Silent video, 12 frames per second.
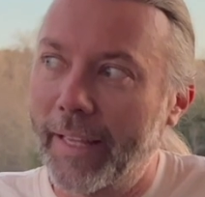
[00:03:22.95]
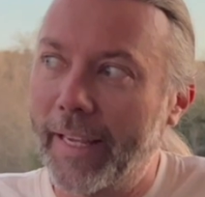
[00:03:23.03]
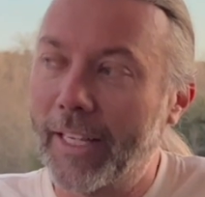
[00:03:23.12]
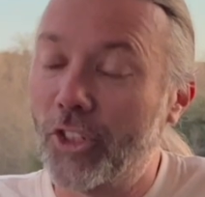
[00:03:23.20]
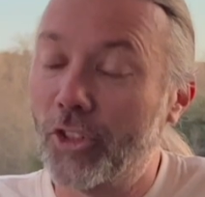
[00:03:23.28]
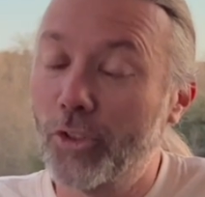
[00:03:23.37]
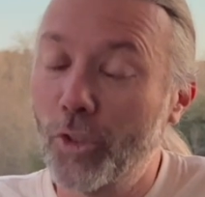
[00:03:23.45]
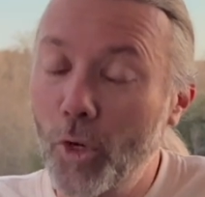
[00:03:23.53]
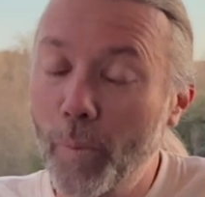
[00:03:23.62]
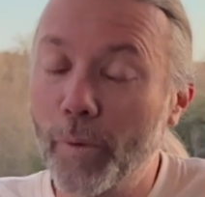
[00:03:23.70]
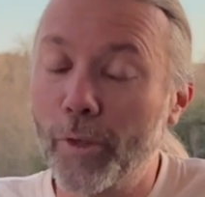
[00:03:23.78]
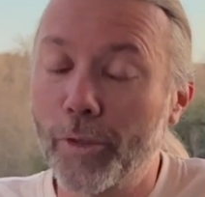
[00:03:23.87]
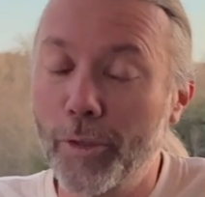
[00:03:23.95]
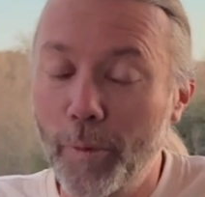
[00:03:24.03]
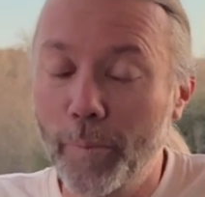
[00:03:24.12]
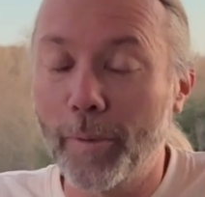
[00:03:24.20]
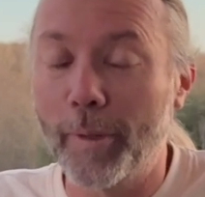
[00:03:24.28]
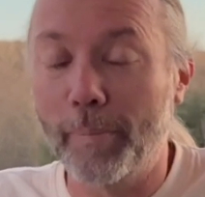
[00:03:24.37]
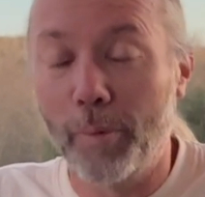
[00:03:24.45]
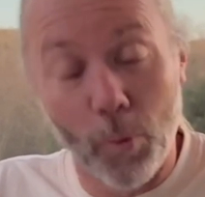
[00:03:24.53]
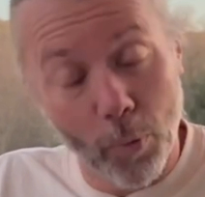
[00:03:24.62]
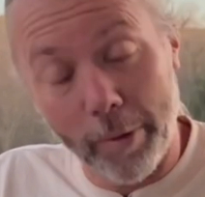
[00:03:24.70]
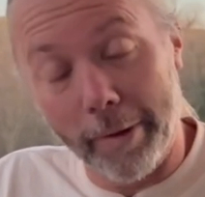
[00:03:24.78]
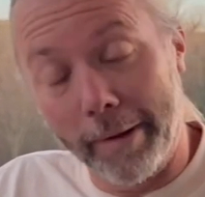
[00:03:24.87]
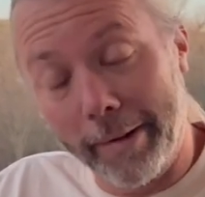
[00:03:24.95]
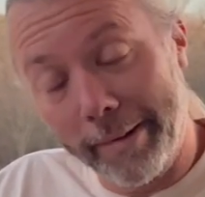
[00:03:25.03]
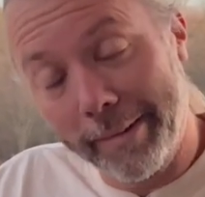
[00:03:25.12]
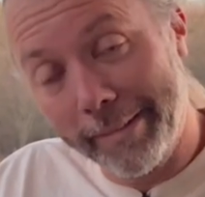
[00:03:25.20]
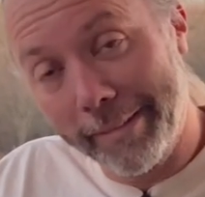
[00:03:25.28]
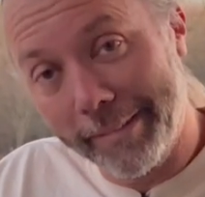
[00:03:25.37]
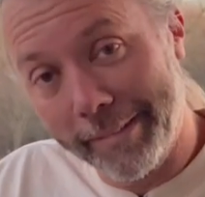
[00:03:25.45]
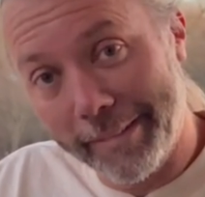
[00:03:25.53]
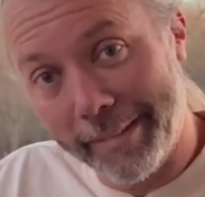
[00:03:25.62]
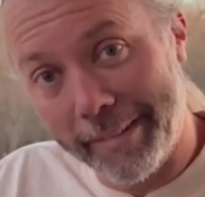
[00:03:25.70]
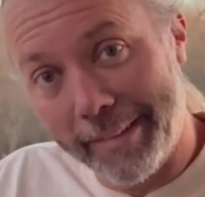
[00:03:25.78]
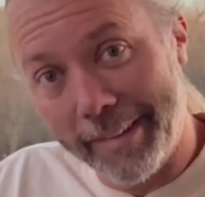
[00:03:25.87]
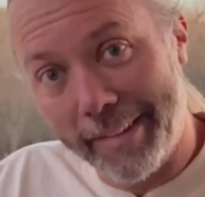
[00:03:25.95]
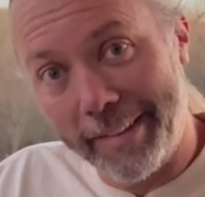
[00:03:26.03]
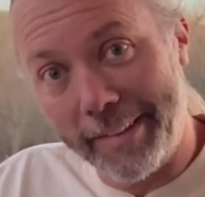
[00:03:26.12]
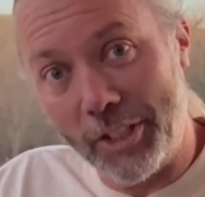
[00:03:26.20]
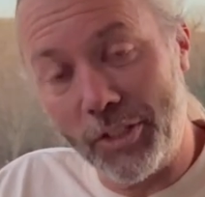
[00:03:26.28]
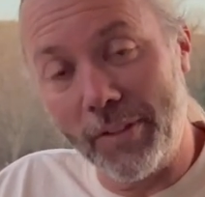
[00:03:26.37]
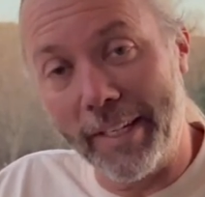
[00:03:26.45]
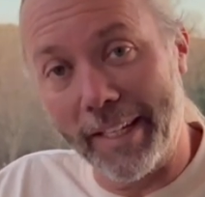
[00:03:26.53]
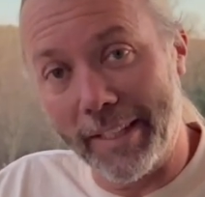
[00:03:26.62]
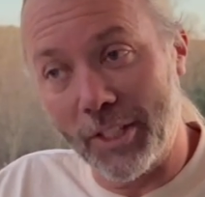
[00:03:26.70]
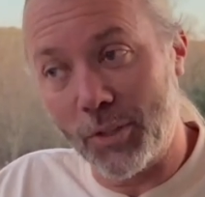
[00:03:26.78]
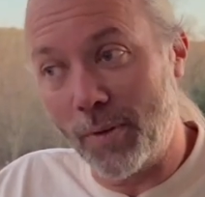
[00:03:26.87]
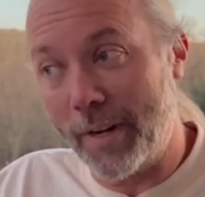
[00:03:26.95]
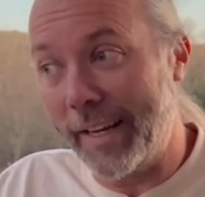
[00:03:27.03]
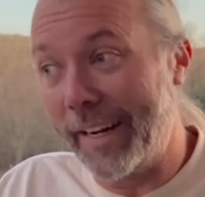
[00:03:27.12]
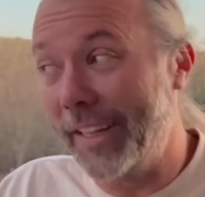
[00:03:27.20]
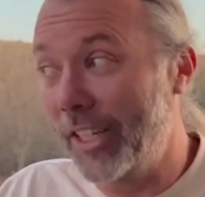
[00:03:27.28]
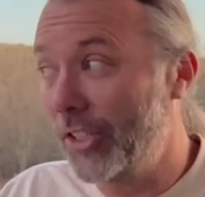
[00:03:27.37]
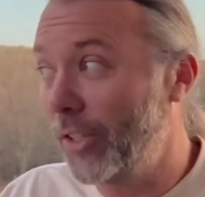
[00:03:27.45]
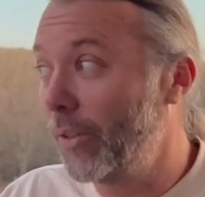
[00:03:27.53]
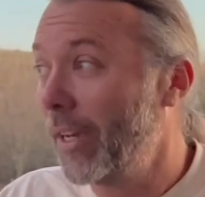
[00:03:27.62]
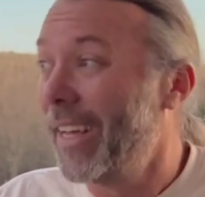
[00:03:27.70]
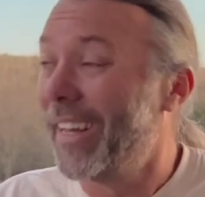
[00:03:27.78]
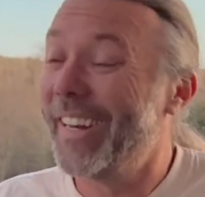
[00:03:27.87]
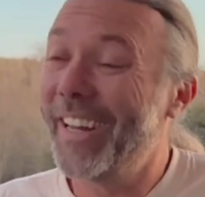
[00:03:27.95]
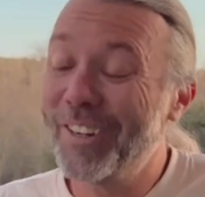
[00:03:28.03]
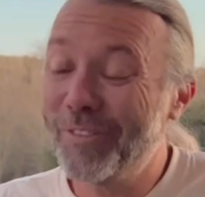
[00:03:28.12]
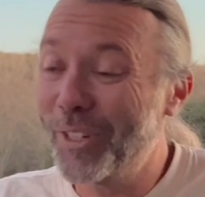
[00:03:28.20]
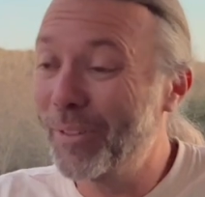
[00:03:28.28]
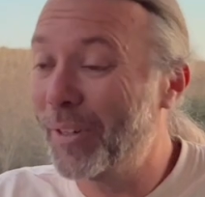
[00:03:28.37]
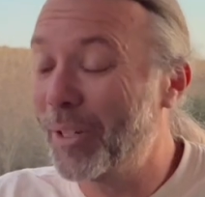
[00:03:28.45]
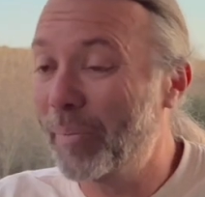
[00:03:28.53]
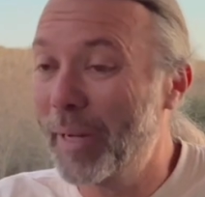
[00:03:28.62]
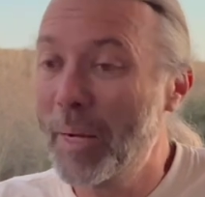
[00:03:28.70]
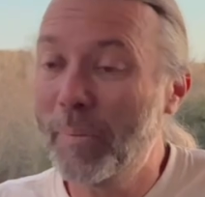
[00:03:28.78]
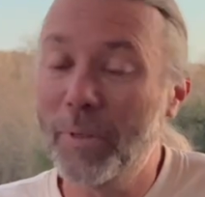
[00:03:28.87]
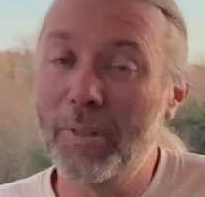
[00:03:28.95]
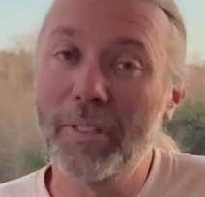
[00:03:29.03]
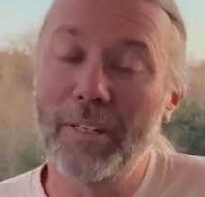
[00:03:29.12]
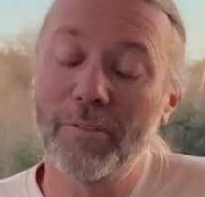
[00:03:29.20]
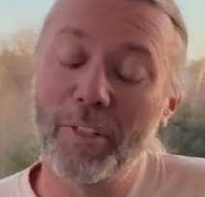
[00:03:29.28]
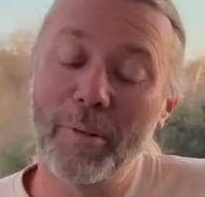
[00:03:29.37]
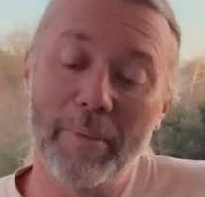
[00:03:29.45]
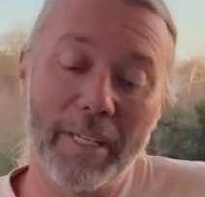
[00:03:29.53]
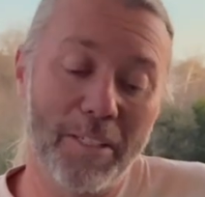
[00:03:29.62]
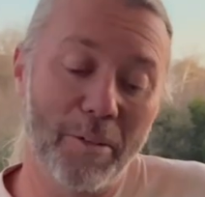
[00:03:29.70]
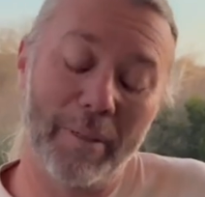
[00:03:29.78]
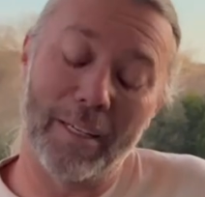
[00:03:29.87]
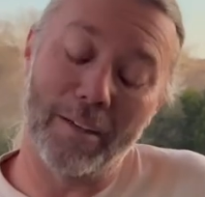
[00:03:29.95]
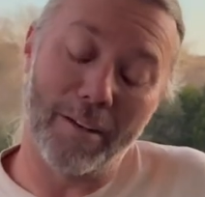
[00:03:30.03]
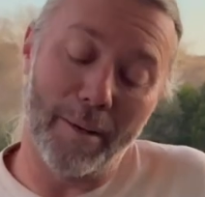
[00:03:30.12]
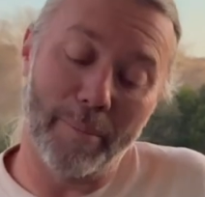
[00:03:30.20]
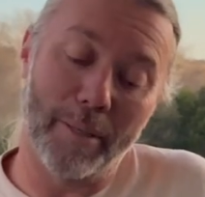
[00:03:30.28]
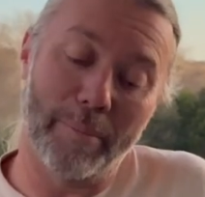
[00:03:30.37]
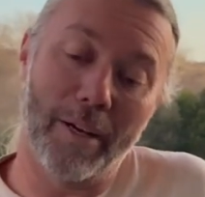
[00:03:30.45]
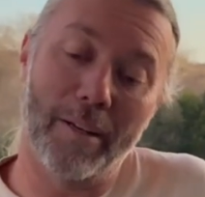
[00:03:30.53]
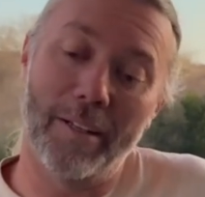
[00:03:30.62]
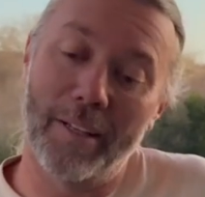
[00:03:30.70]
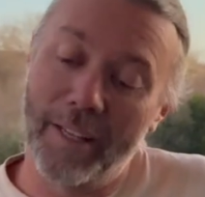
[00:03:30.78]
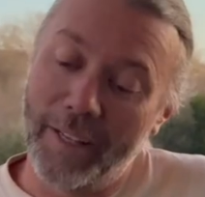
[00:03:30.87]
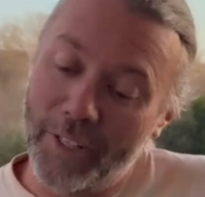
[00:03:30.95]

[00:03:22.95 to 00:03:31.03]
it's super duper important that you get this right and that you, not in front of other people, not in front of me, don't make a comment about it.